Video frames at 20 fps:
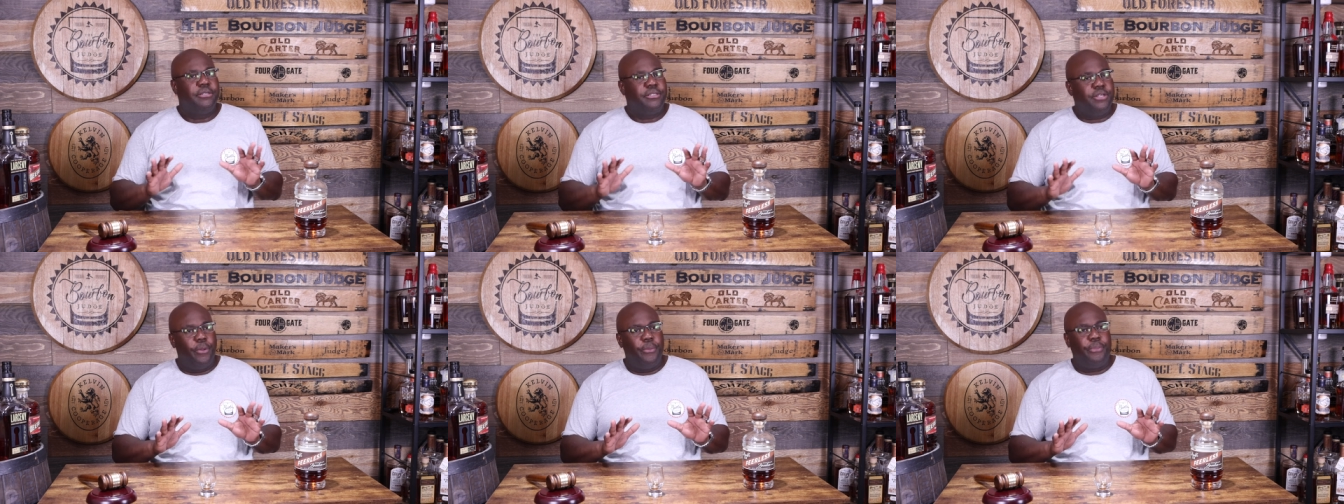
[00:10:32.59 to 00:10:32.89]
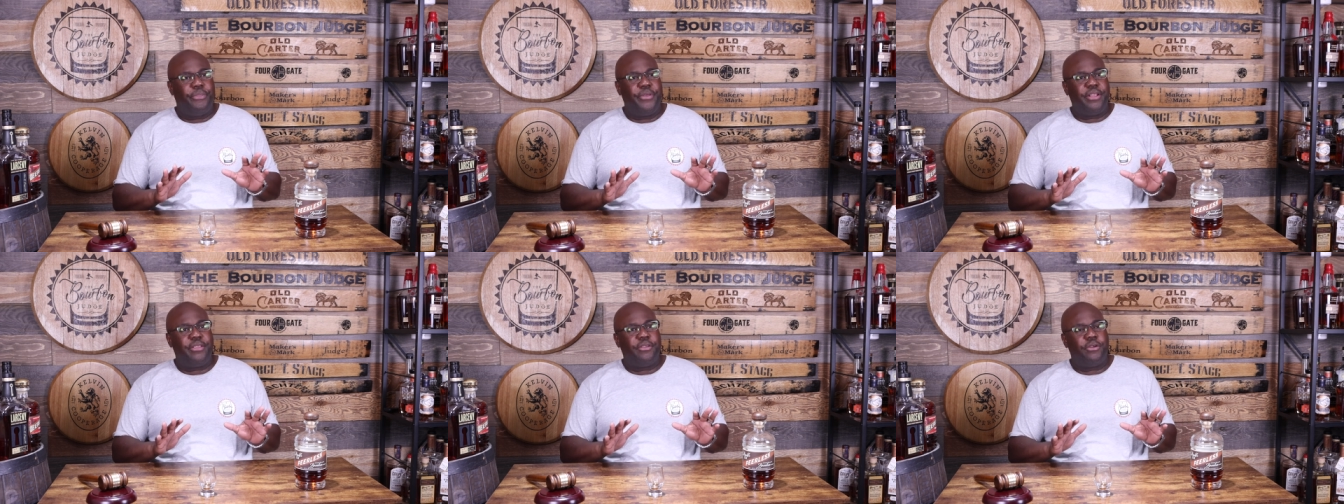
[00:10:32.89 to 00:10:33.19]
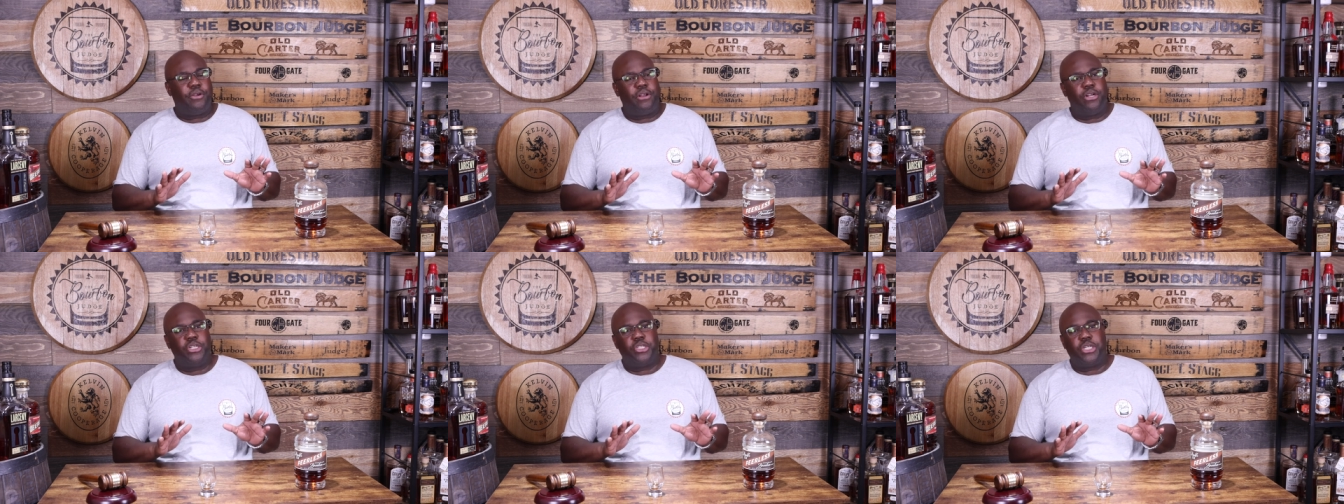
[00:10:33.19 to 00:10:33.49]
Don't think
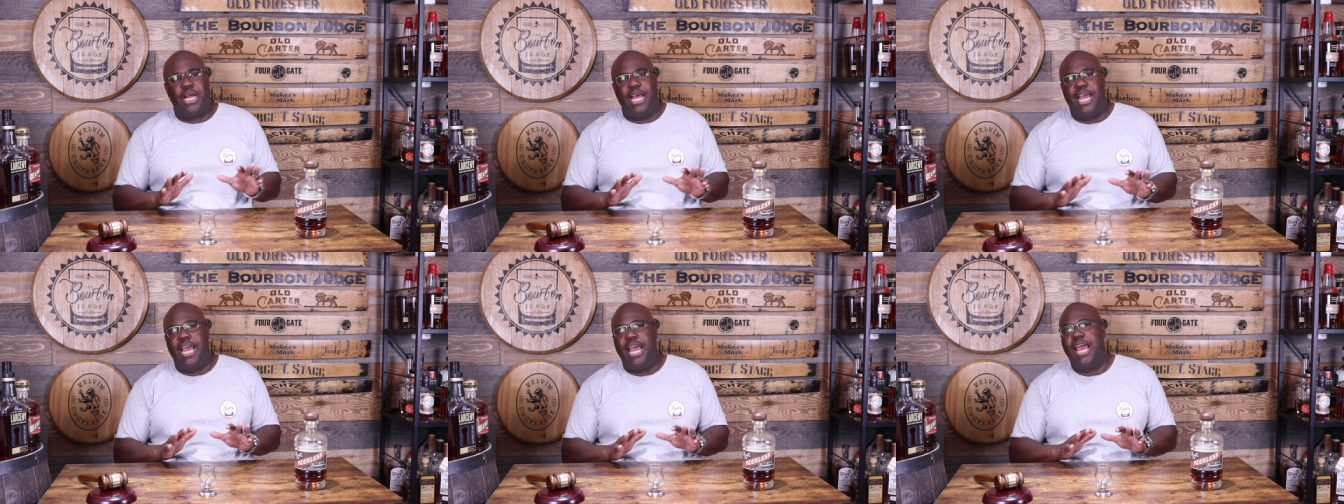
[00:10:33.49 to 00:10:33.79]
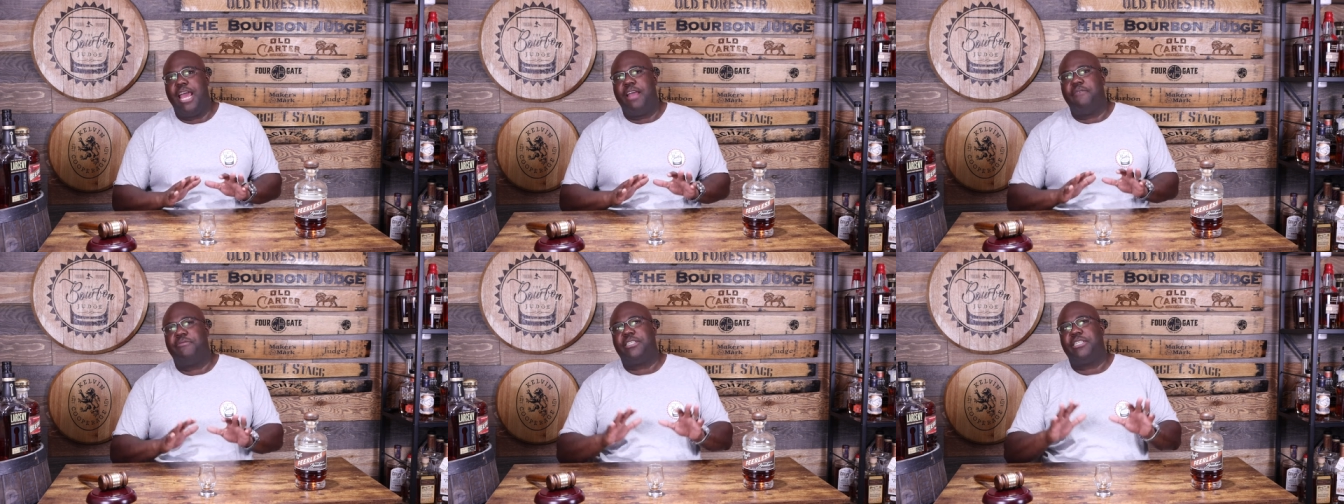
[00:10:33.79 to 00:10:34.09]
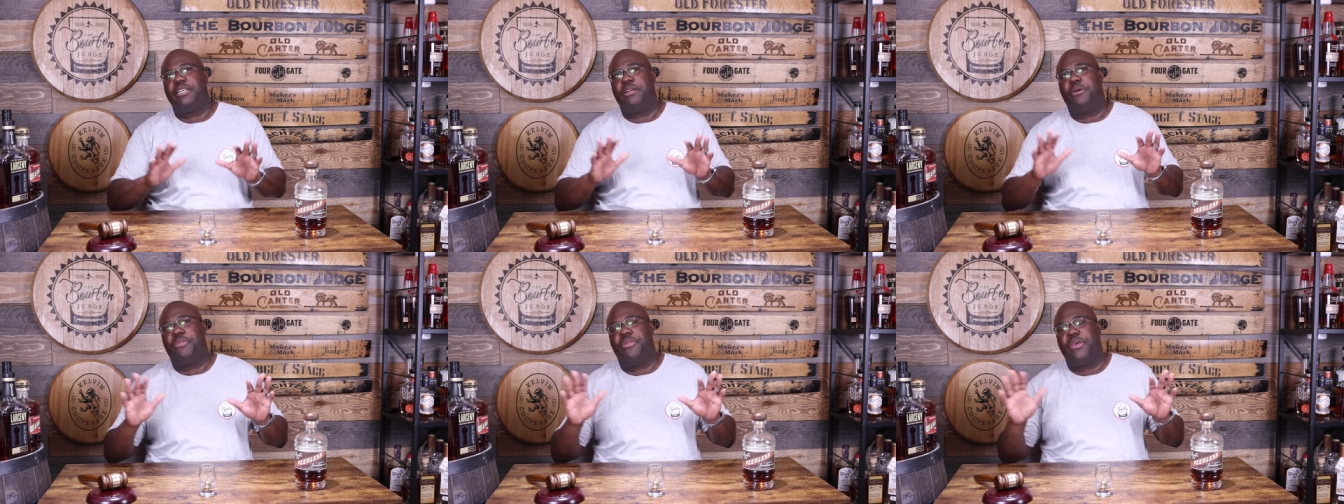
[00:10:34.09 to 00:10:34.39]
you're going to try every
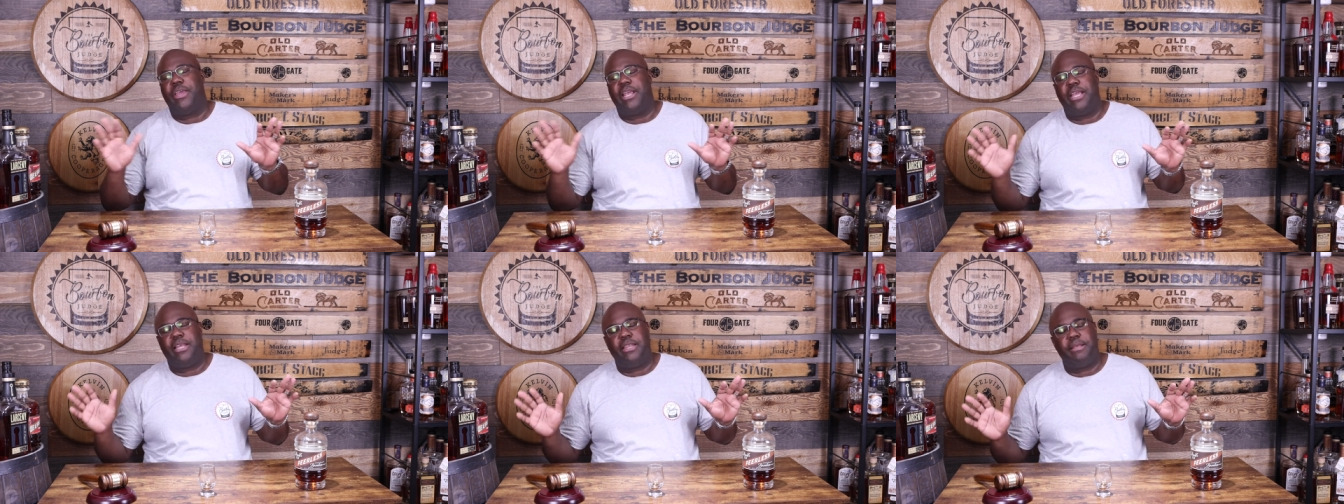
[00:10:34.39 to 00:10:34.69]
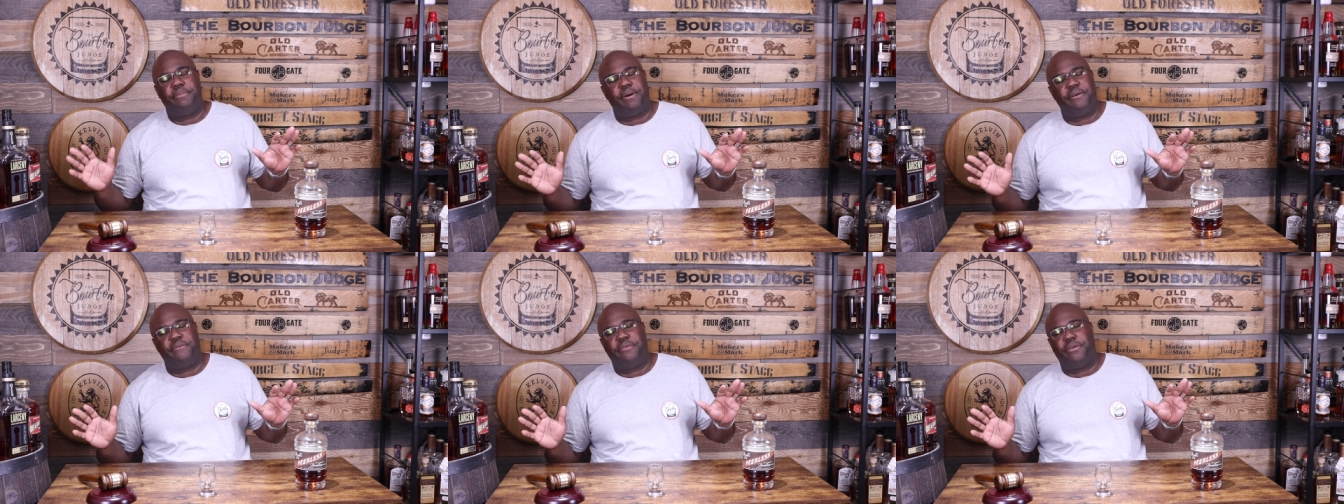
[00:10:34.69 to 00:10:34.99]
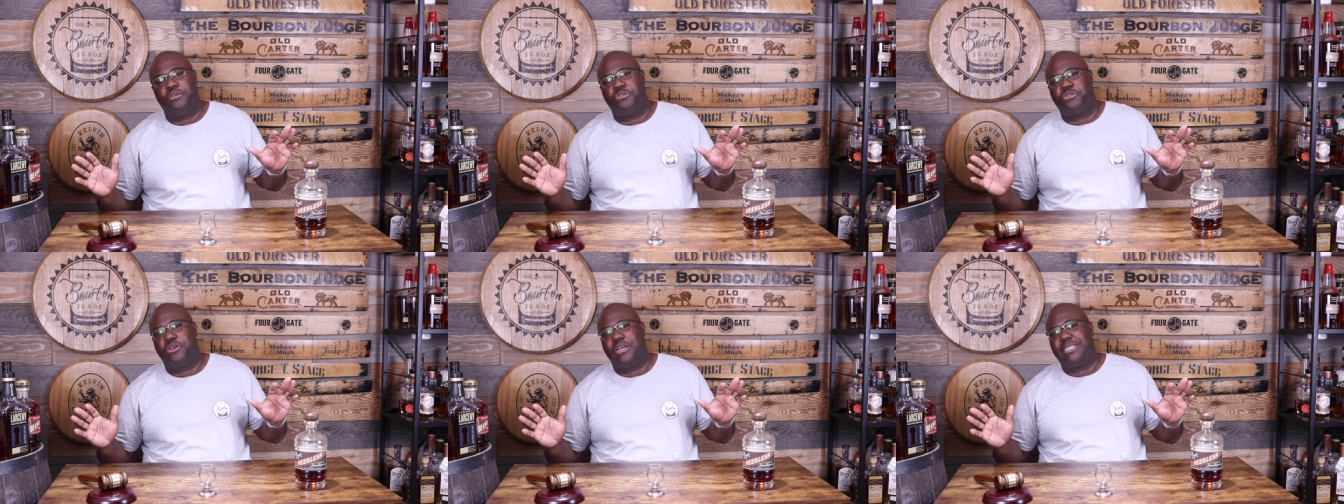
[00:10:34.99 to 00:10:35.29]
single thing in the
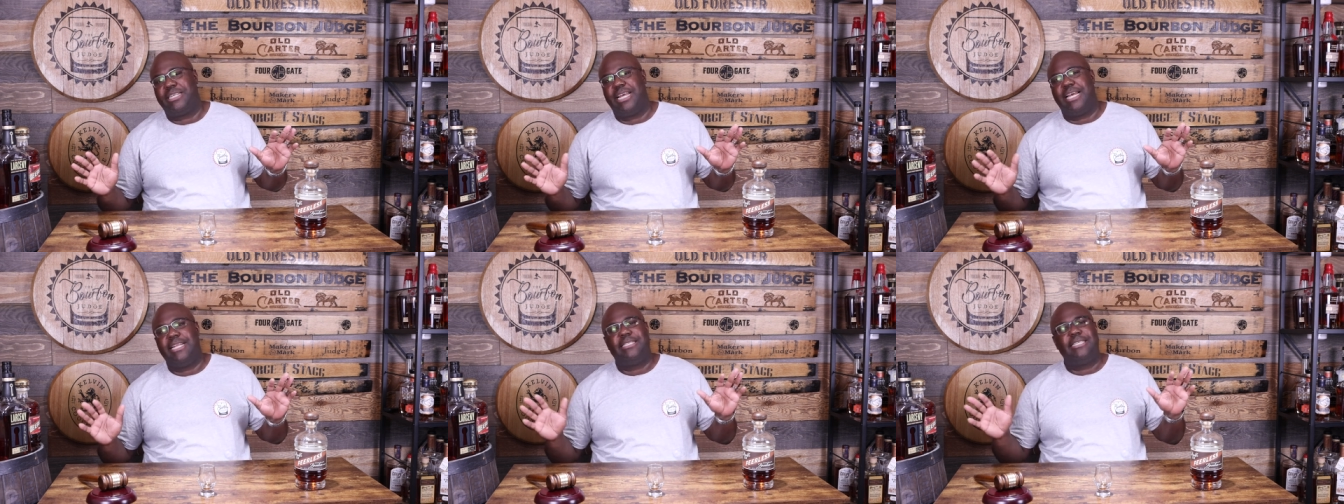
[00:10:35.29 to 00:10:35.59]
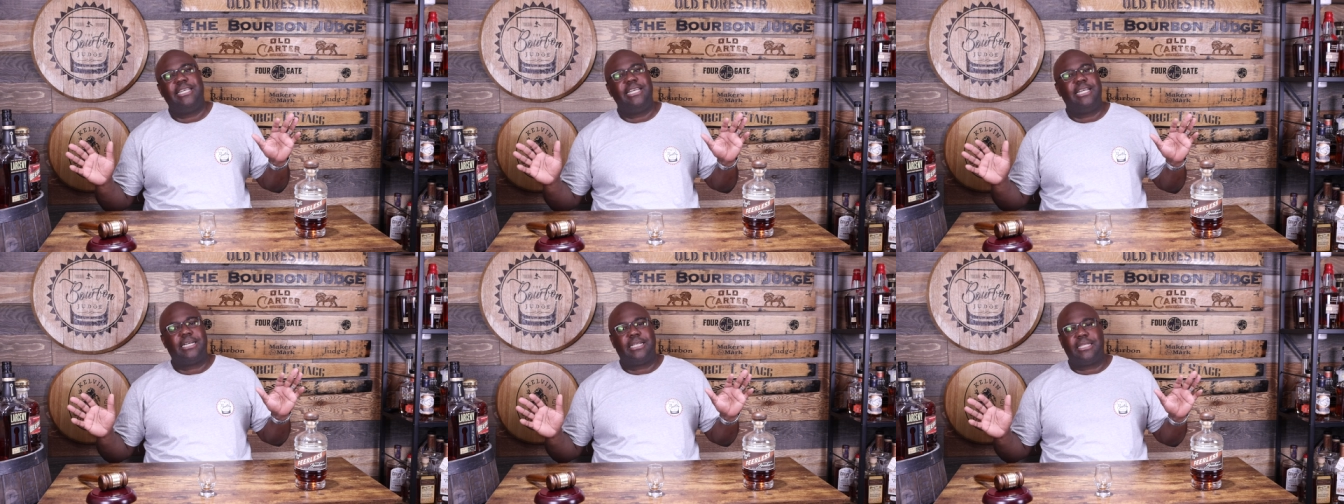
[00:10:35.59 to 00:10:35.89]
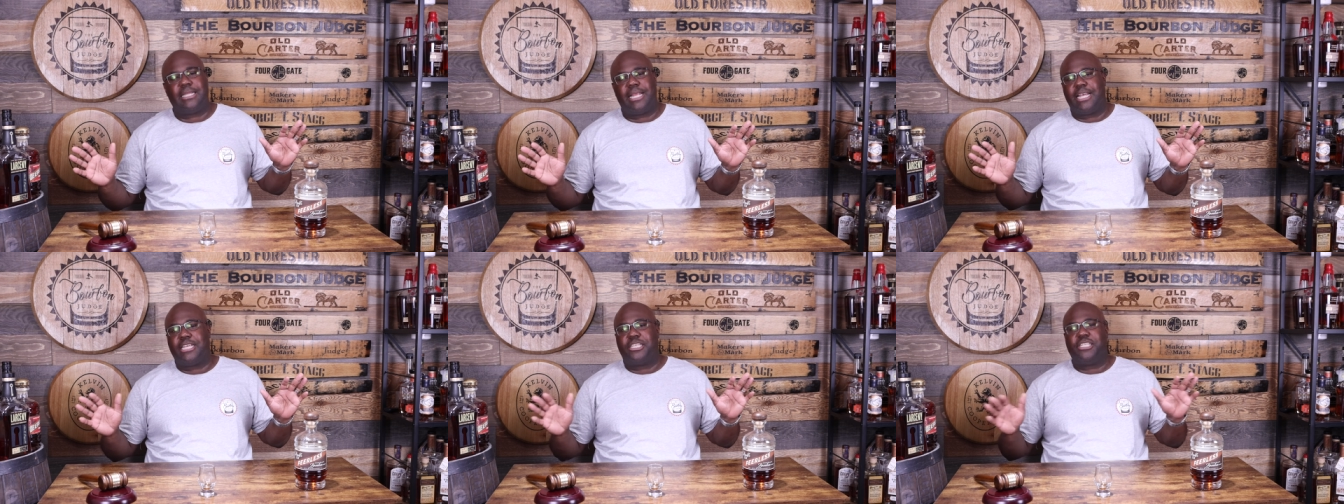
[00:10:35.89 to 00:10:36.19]
Buffalo Trace antique
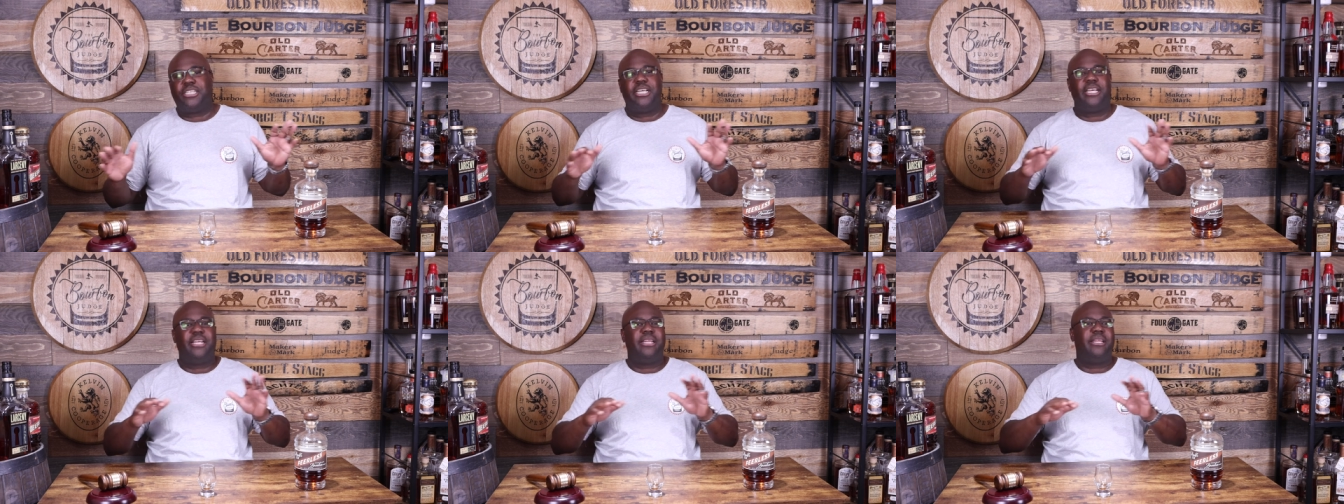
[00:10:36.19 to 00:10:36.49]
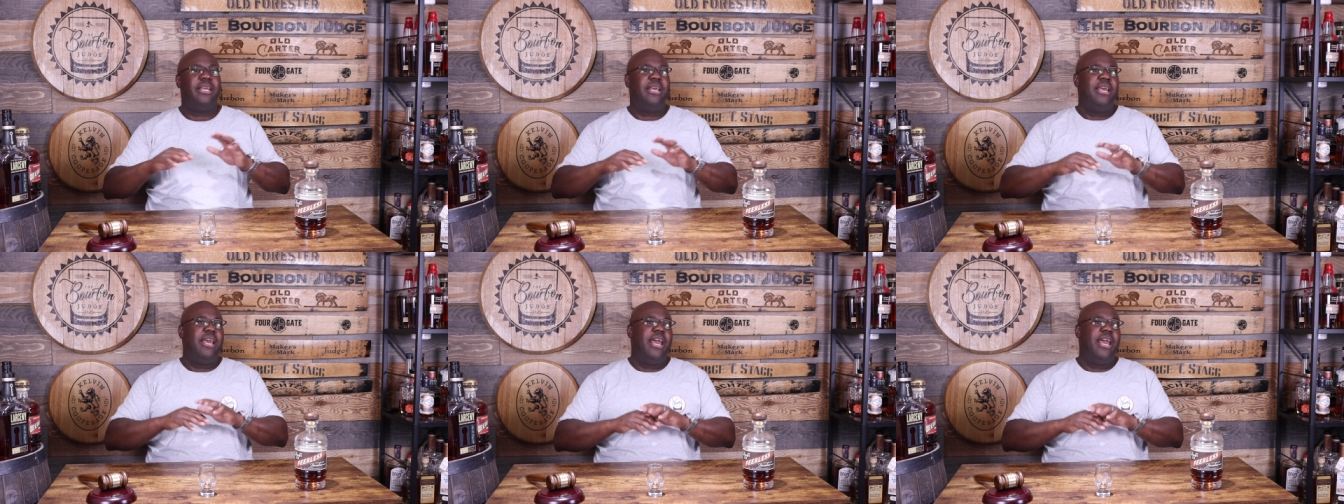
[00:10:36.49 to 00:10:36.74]
collection